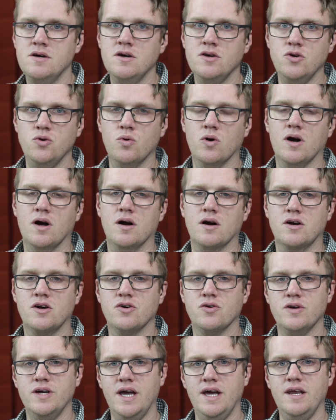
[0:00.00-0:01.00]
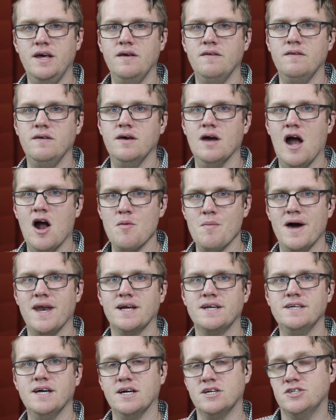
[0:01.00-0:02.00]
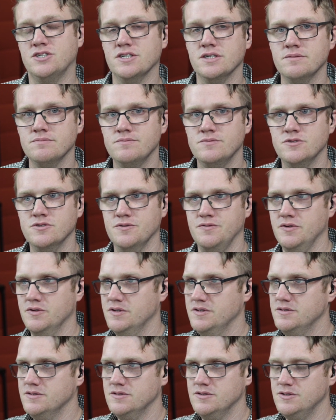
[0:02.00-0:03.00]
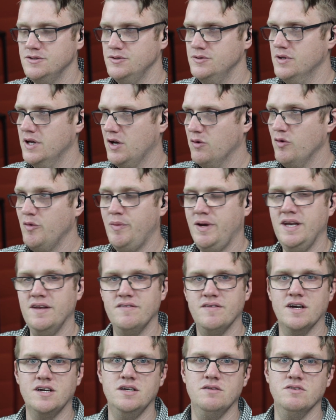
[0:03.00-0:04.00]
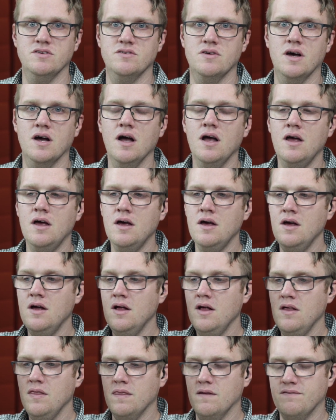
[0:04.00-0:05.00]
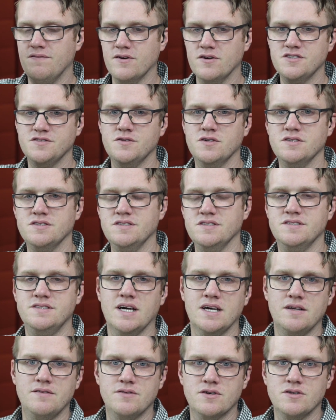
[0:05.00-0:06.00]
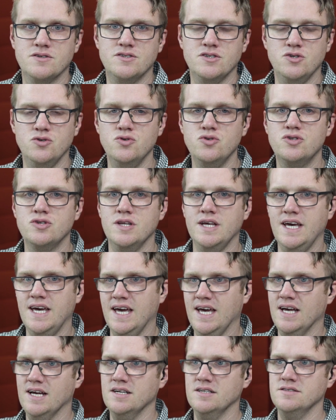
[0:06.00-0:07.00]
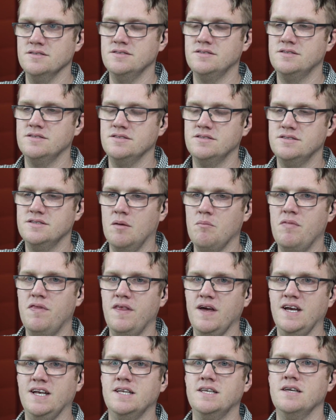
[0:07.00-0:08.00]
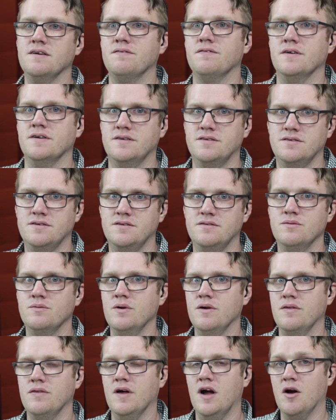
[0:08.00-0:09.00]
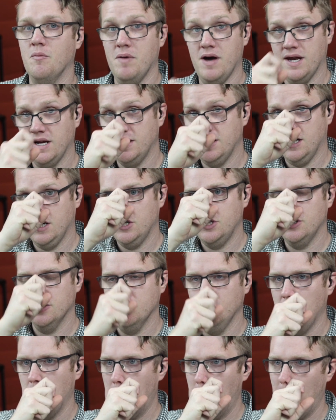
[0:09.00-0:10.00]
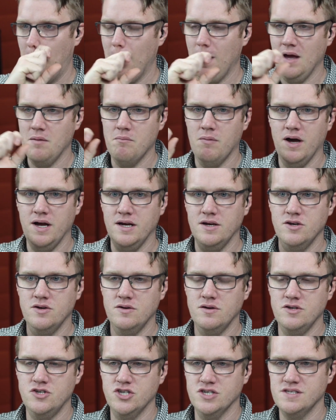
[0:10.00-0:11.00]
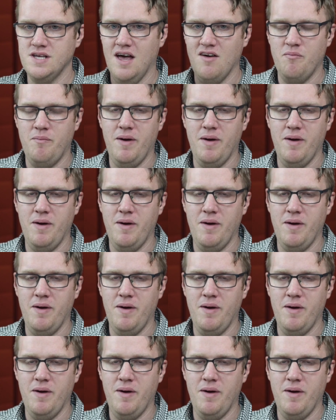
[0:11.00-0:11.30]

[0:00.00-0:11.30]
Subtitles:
you are creating the harmonic texture. So if you listen to like a repeated section of a song, the first verse and the second verse usually has something different with the harmonic texture. They might just have